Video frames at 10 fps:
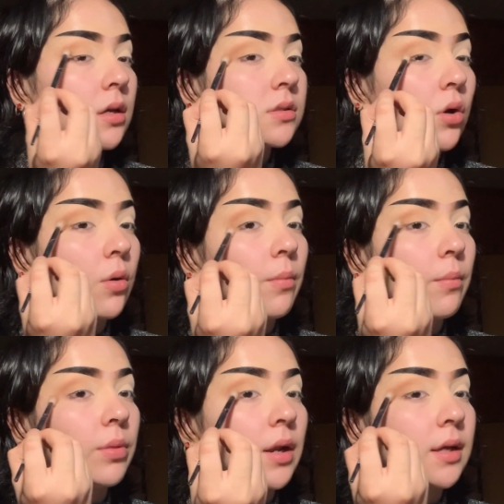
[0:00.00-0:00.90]
So
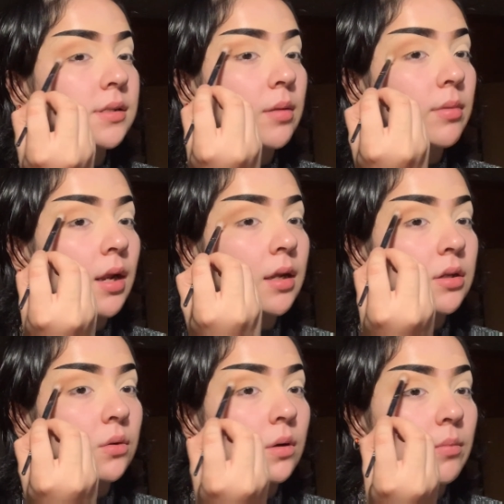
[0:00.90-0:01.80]
the next time that I
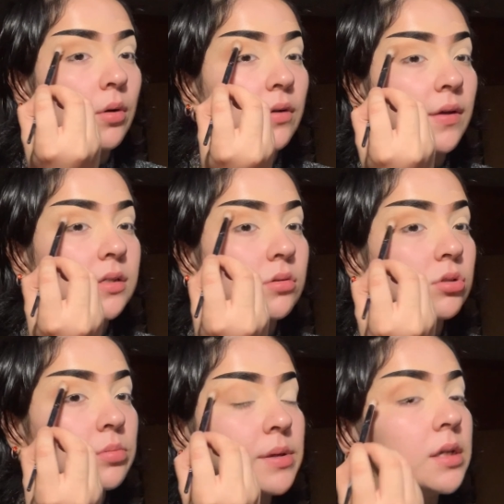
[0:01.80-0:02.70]
do a
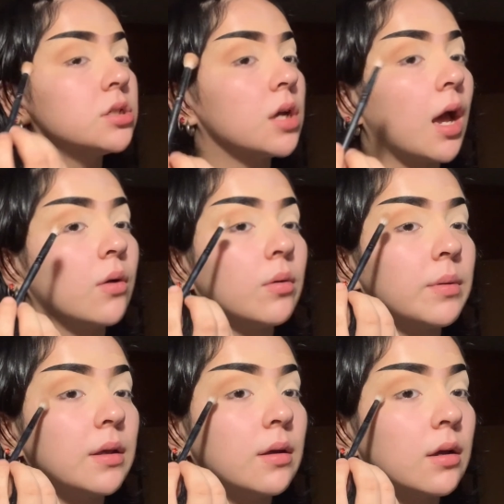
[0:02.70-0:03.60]
motivational speech, I will
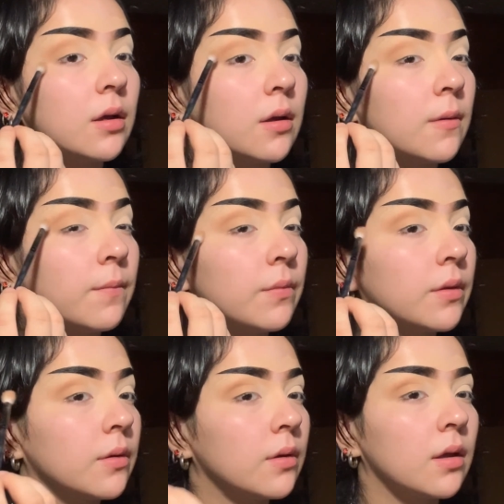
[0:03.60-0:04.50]
be
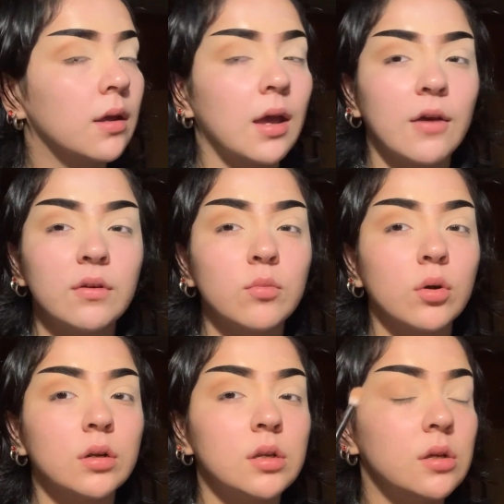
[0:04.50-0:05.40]
having
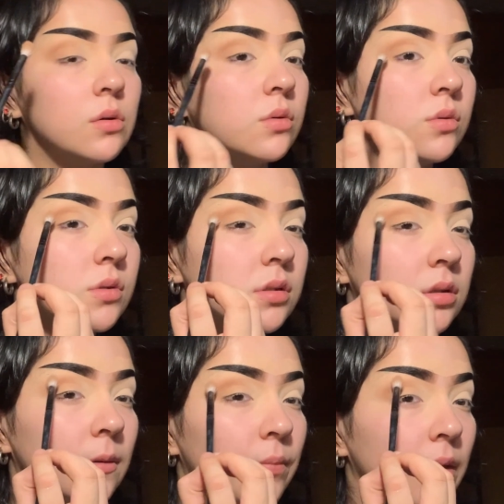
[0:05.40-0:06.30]
more news.
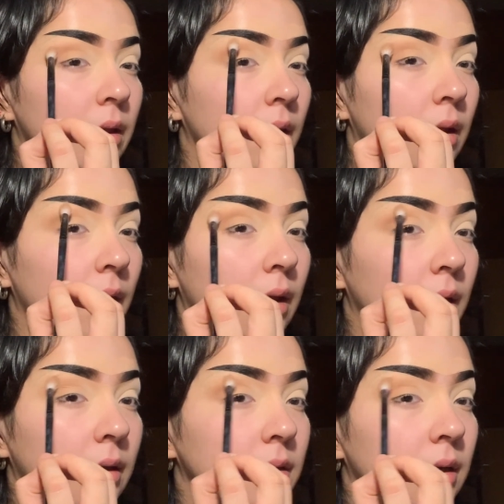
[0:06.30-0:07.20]

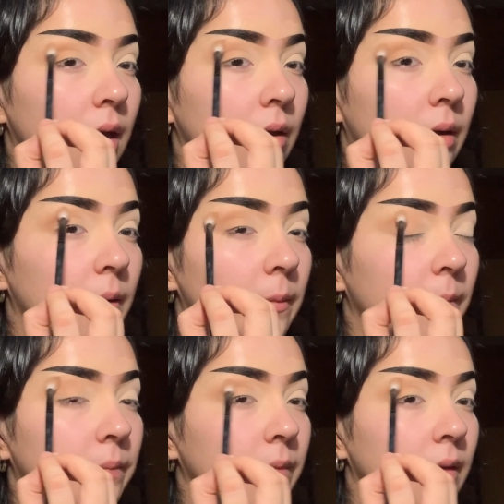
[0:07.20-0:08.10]
And